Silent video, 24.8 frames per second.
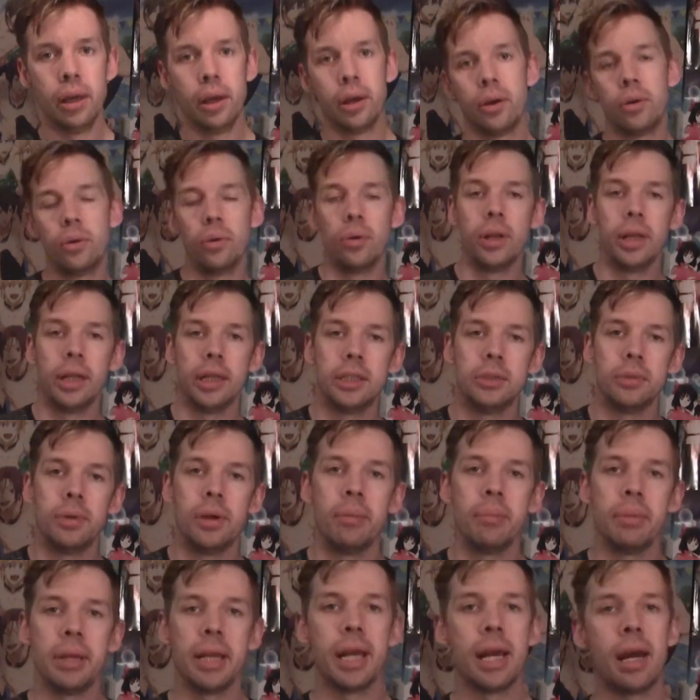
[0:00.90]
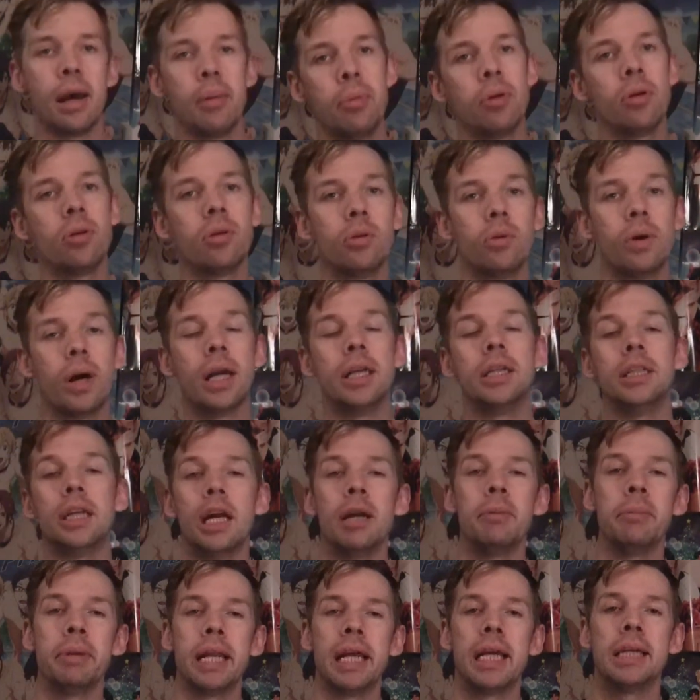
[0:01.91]
Konnichiwa mina, boku wa
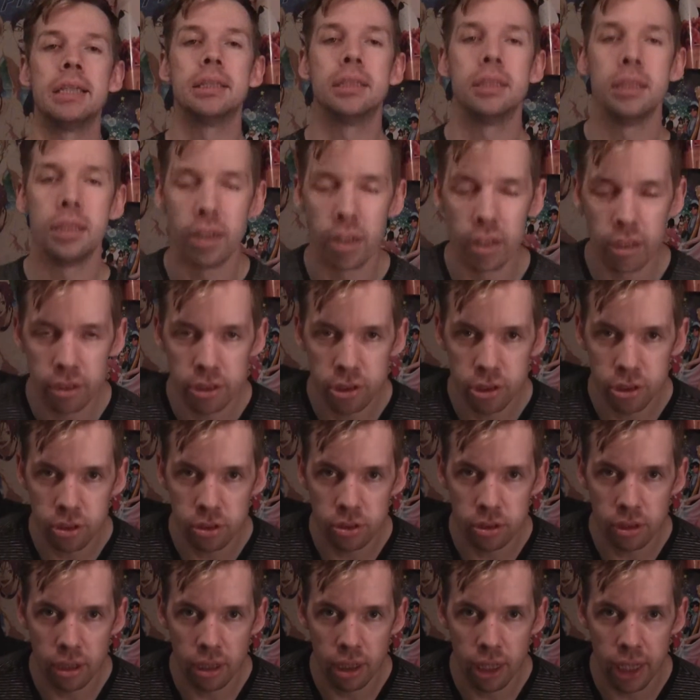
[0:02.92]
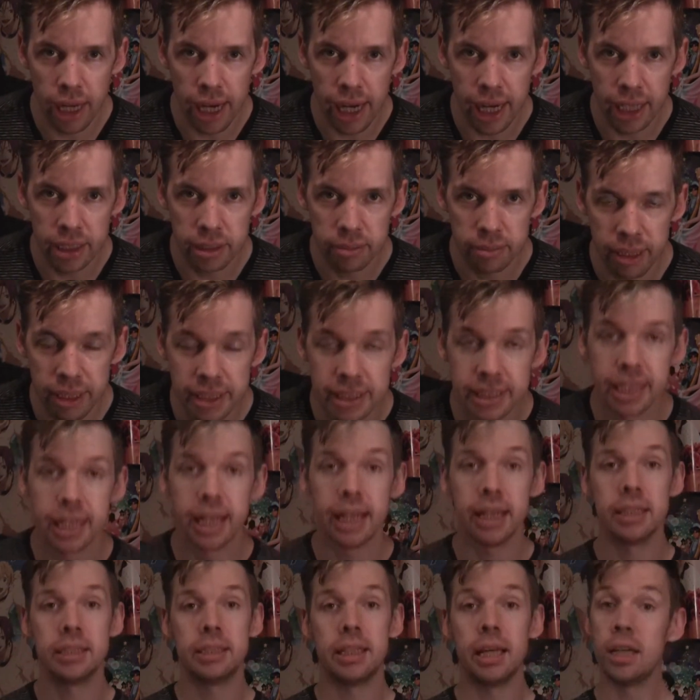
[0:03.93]
Jeremy desu. Yoroshiku onegai shimasu.
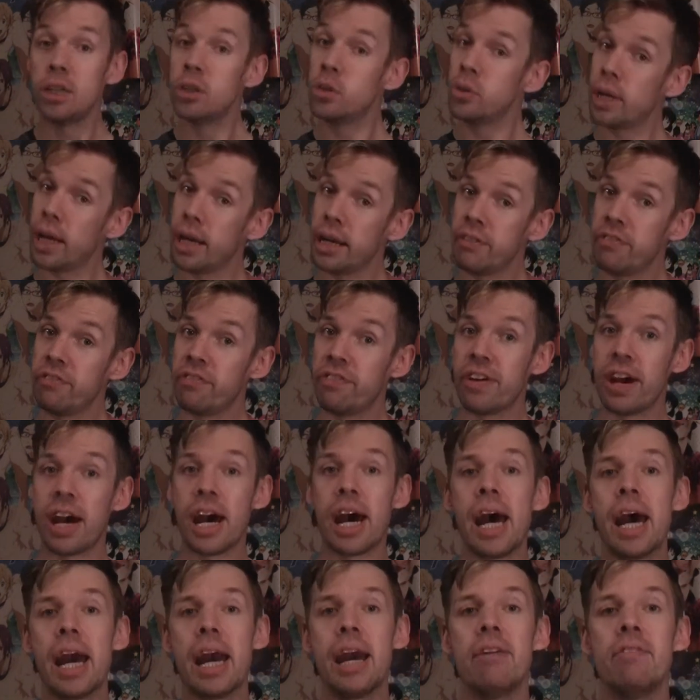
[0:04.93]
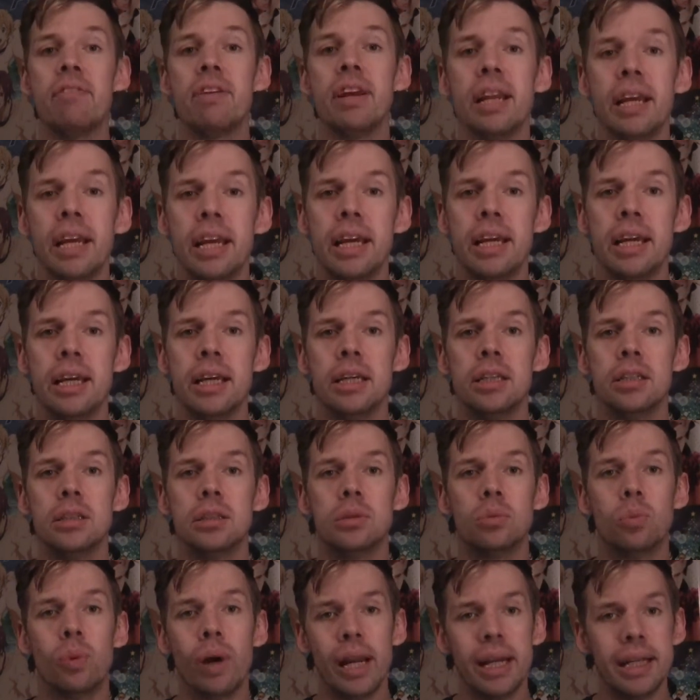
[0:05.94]
Today is day 295. It
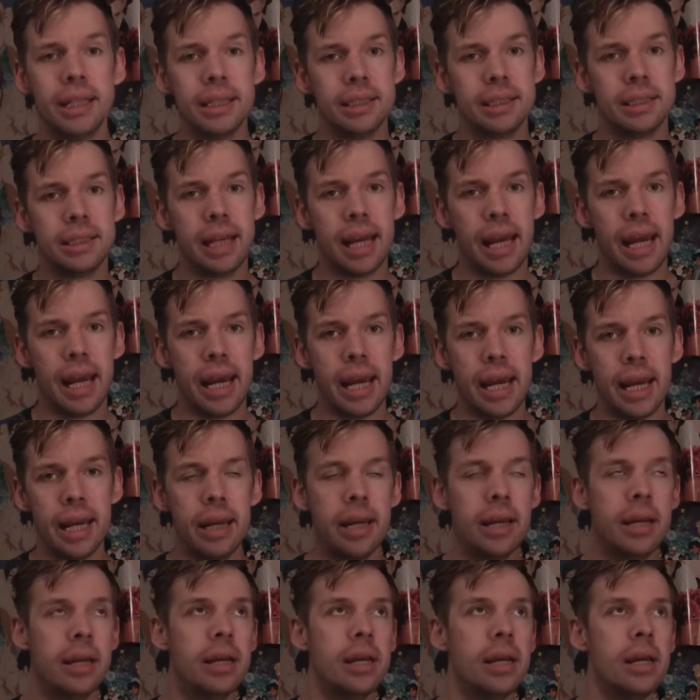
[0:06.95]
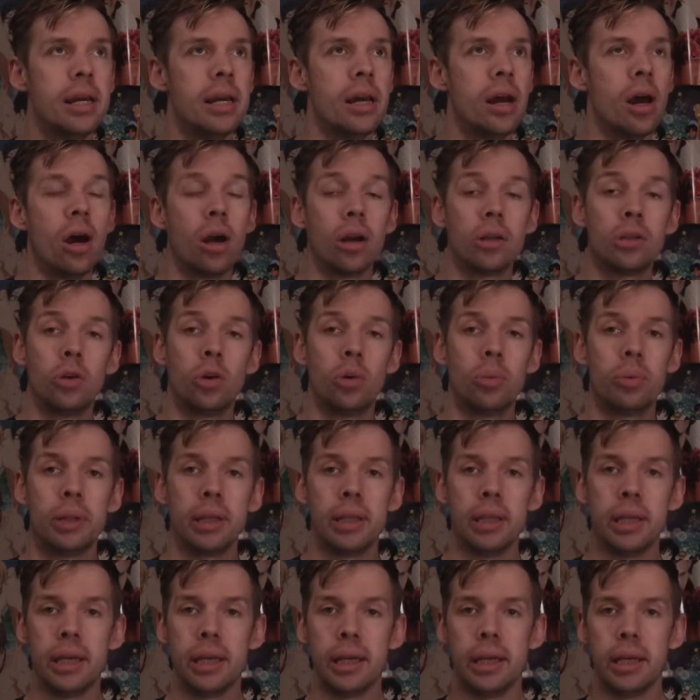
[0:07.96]
is Wednesday, October
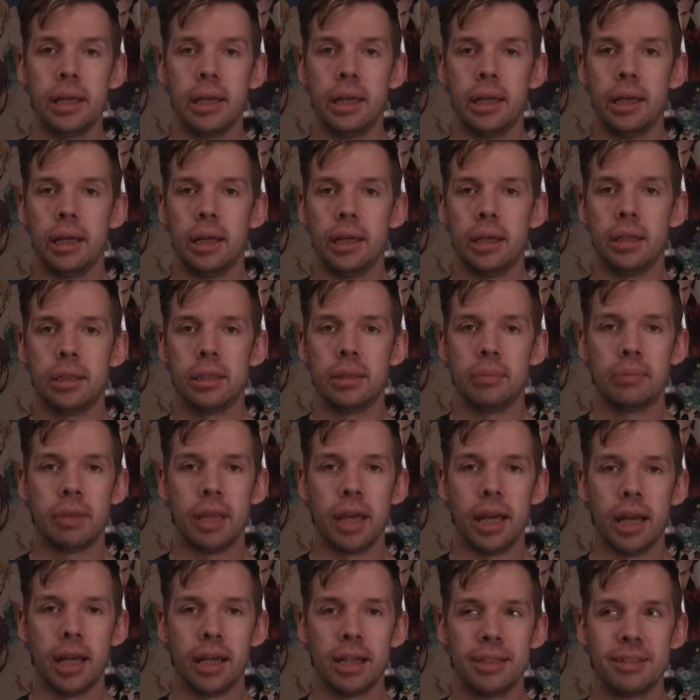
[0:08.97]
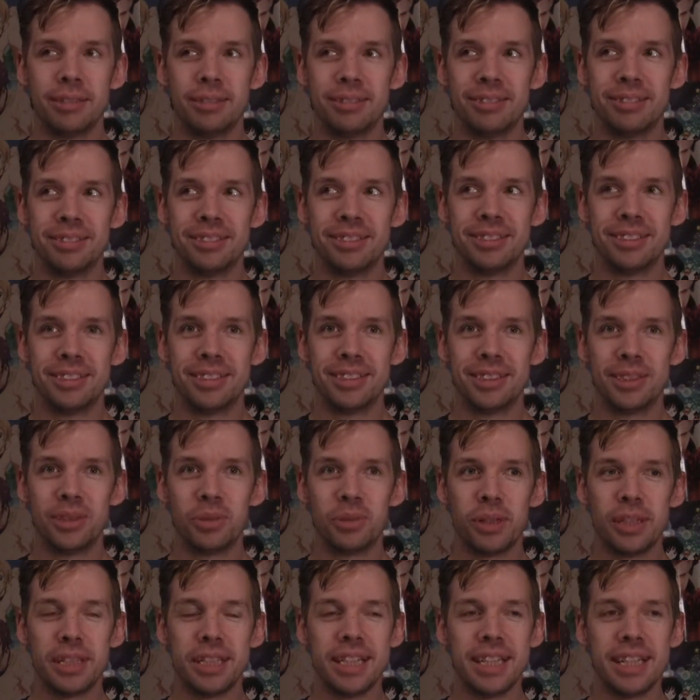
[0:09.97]
the something,
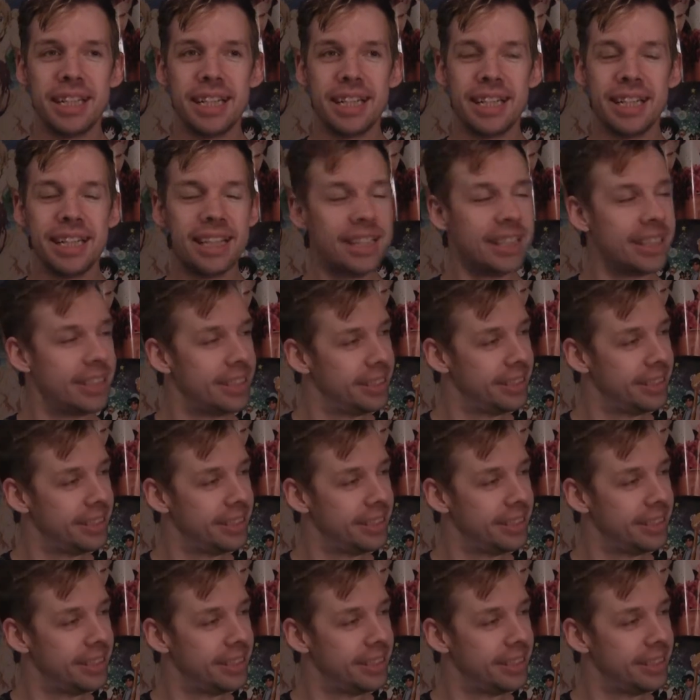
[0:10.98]
22nd.